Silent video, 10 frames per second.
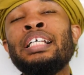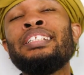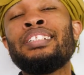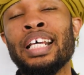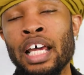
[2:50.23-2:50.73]

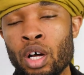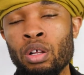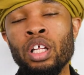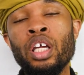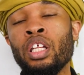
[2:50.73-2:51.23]

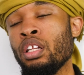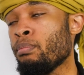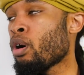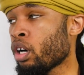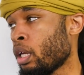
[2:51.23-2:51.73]
sell in the
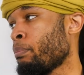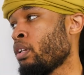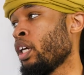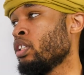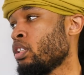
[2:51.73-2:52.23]

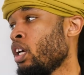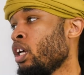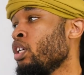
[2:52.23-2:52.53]
marketplace,